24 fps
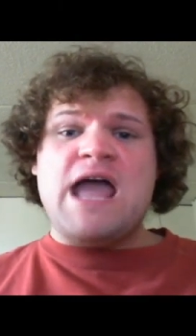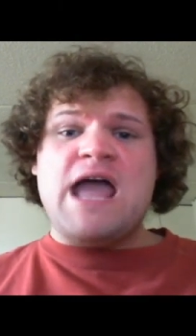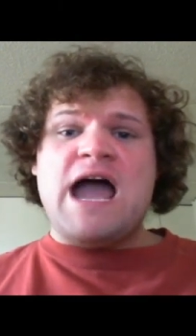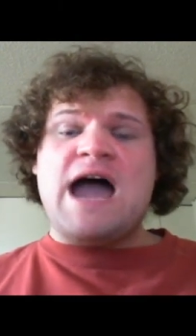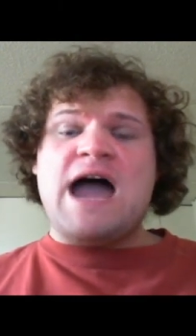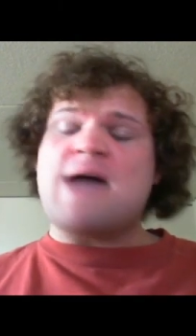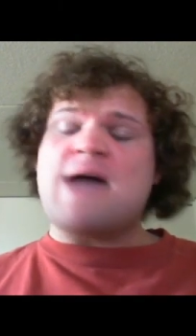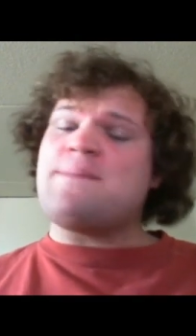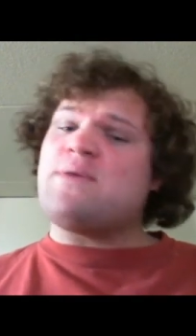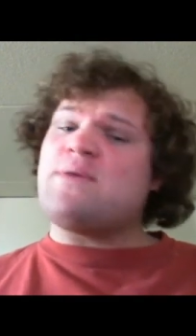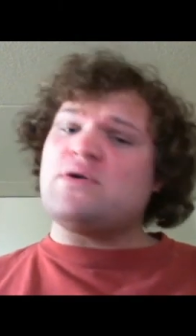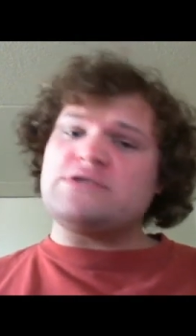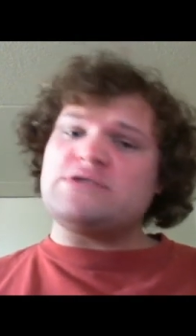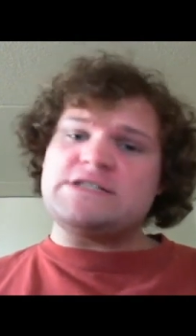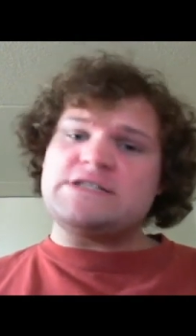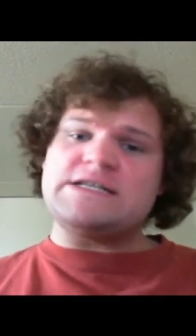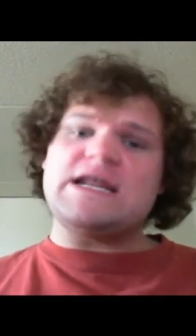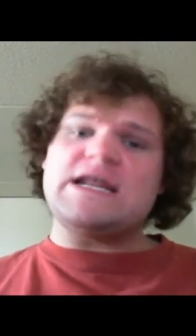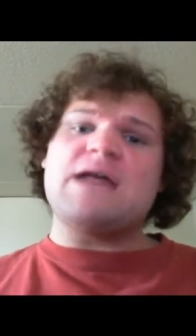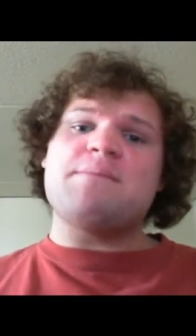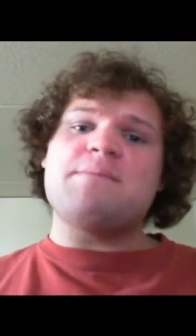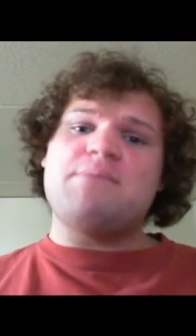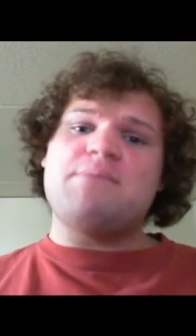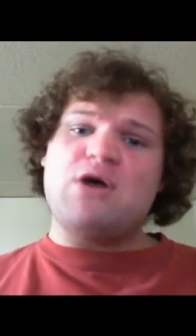I posted it
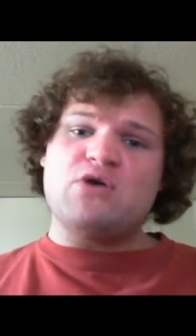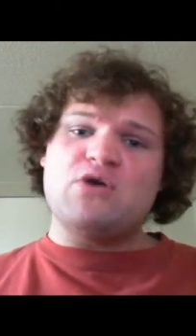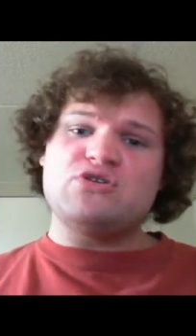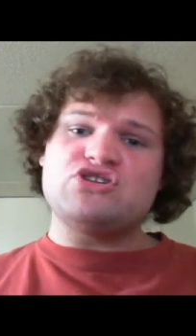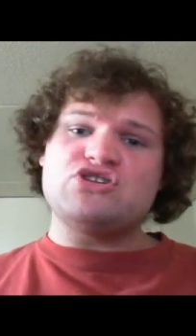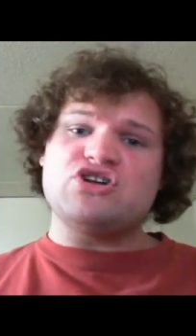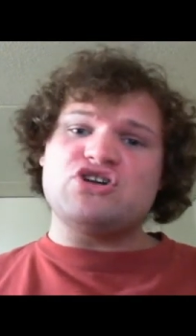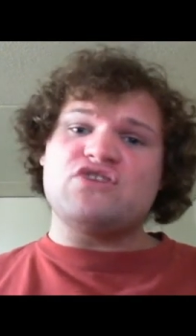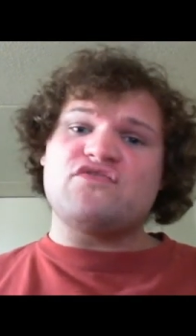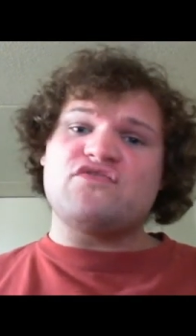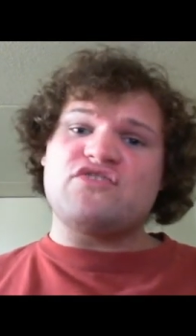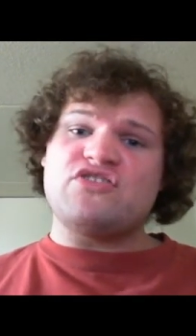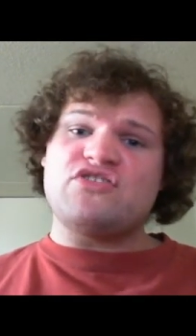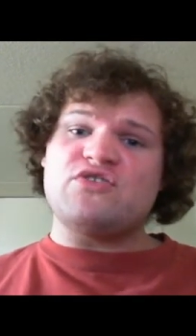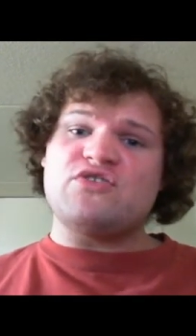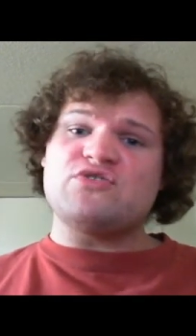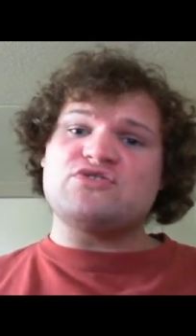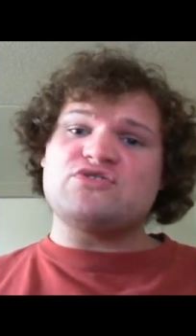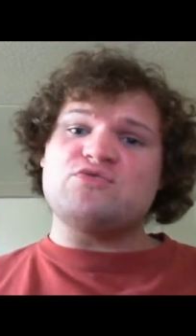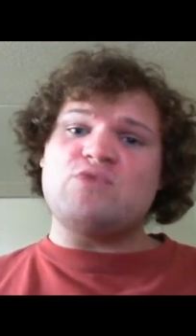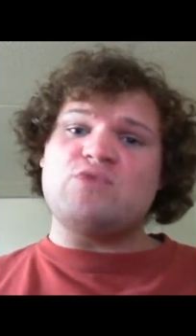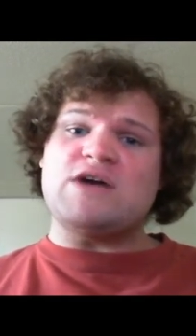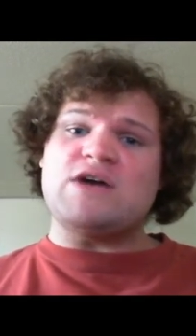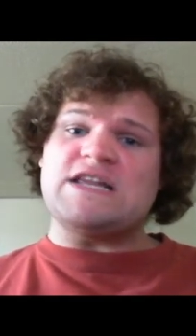on Pojo for
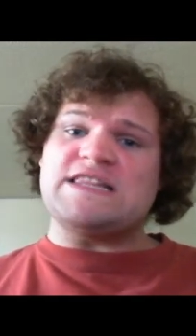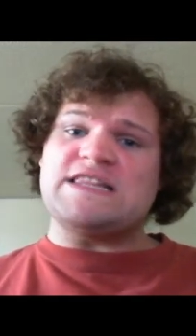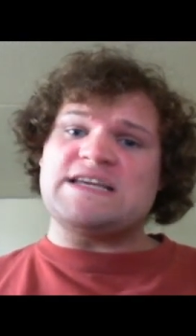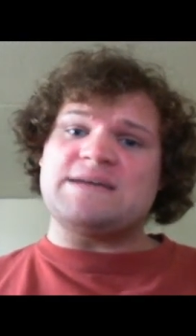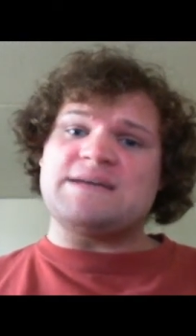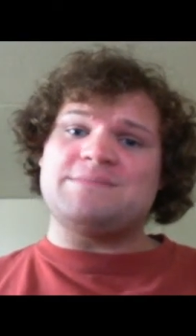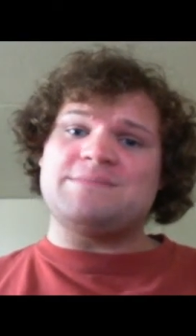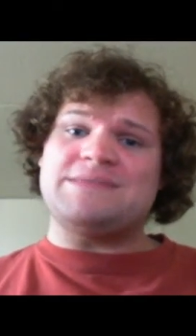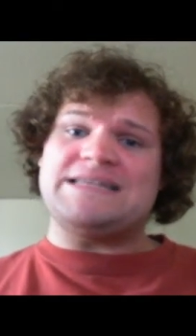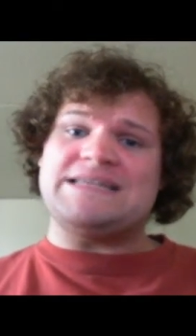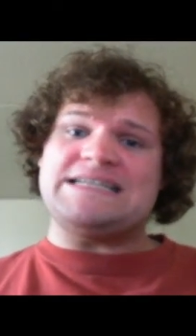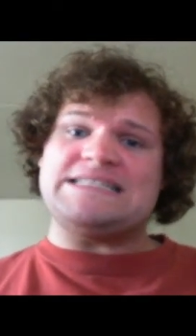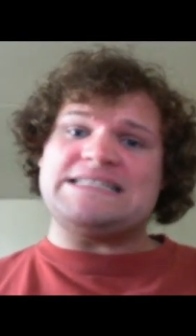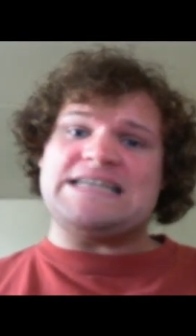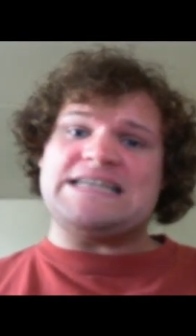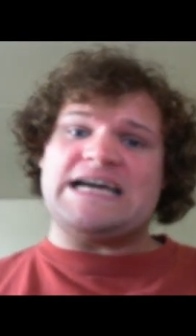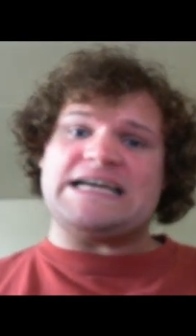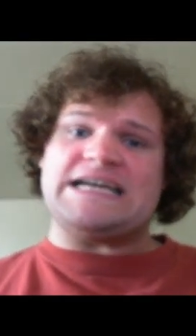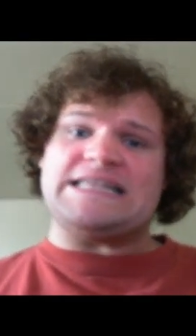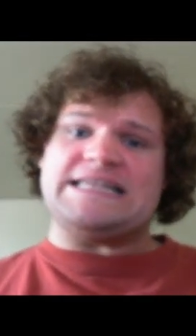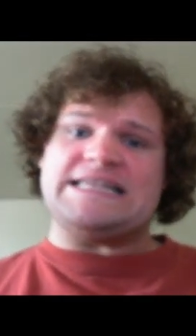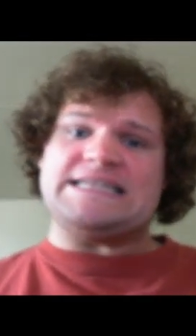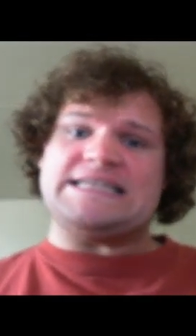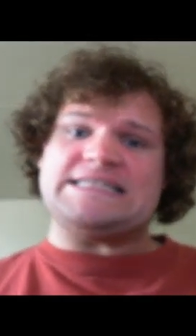those who wanted the complete
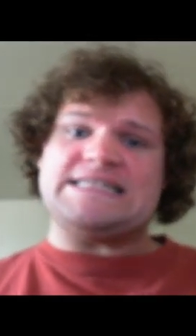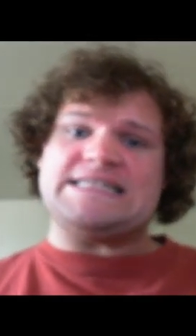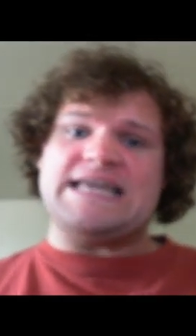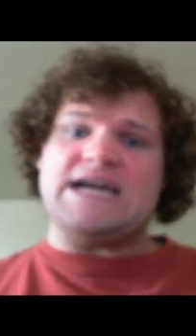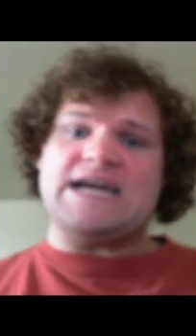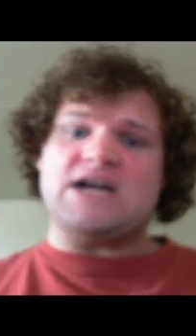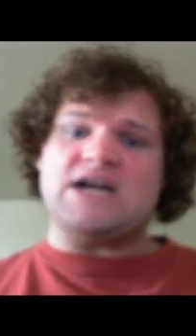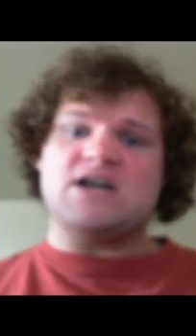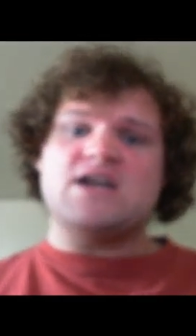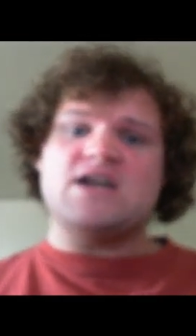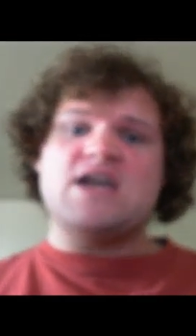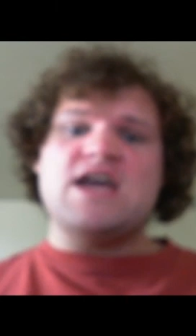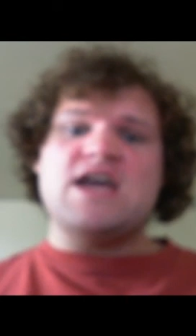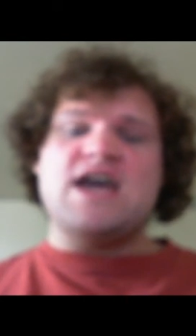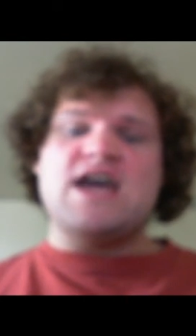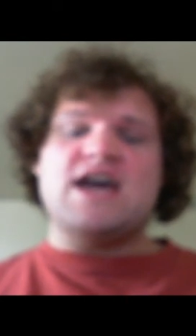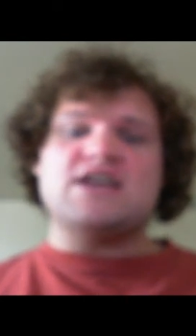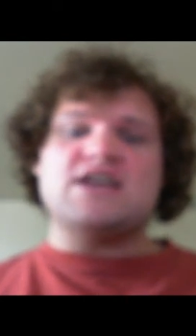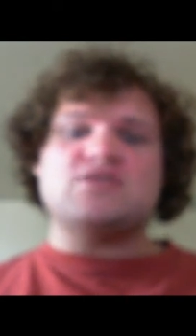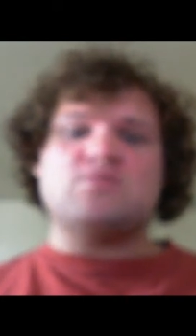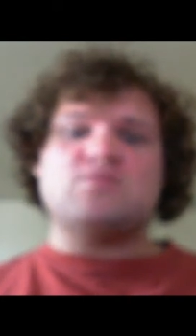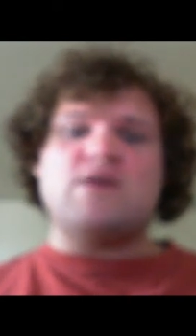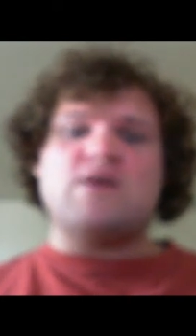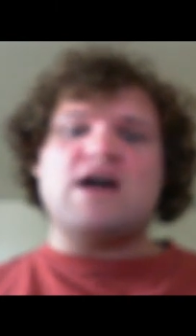deck list there,
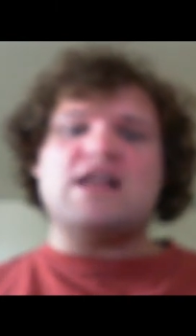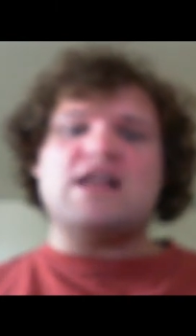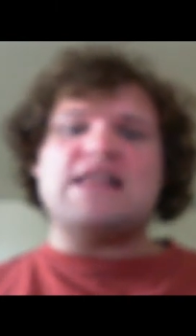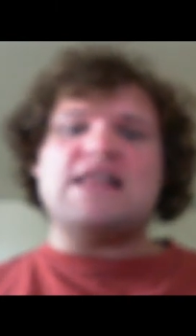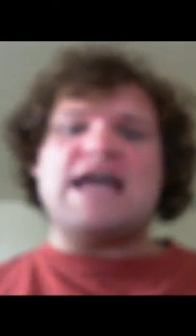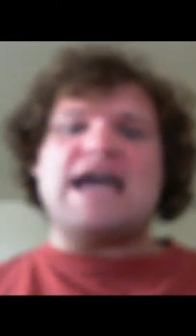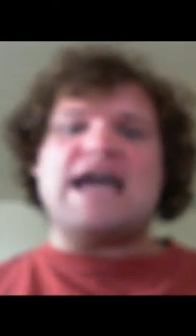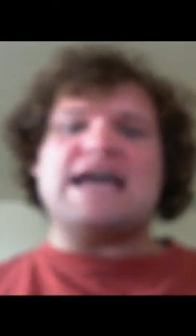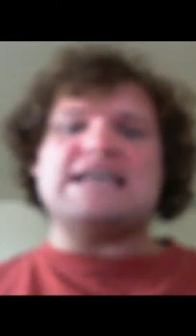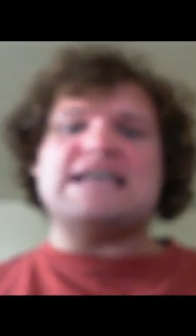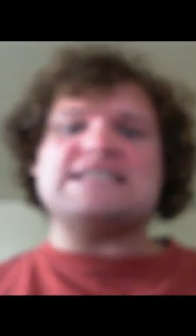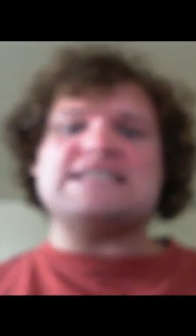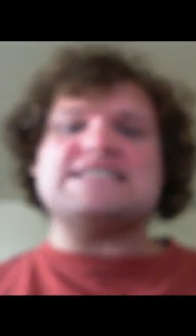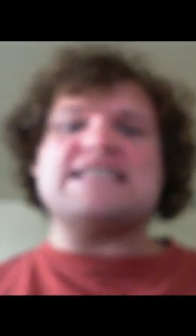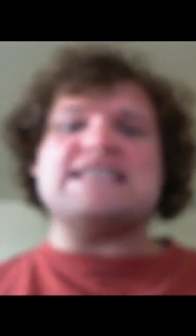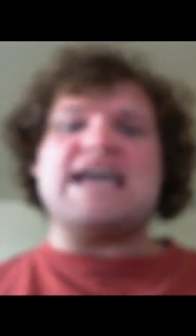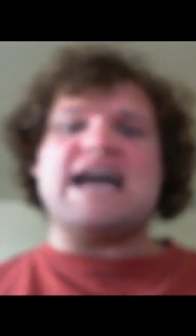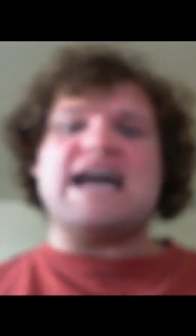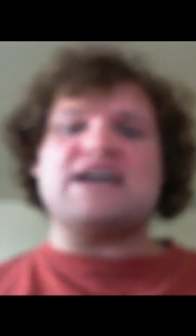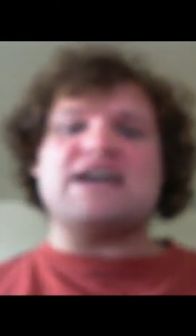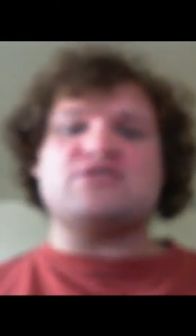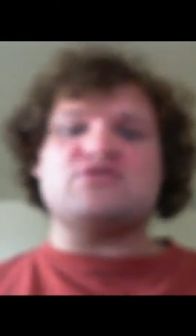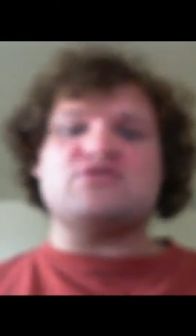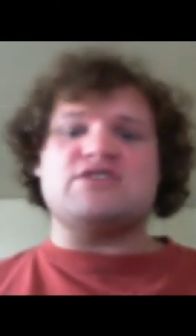as well as the
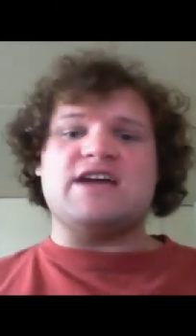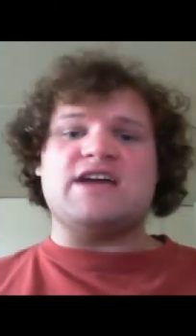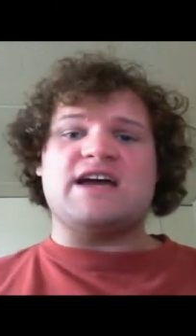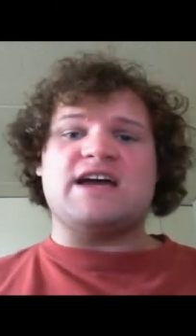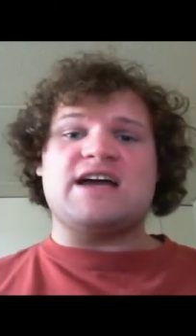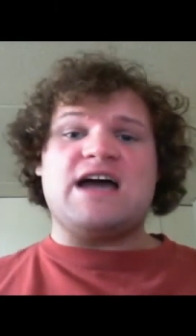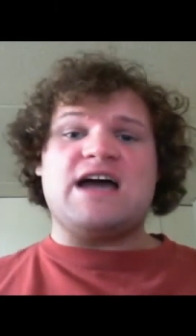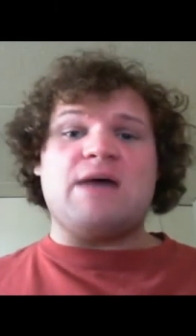extra deck.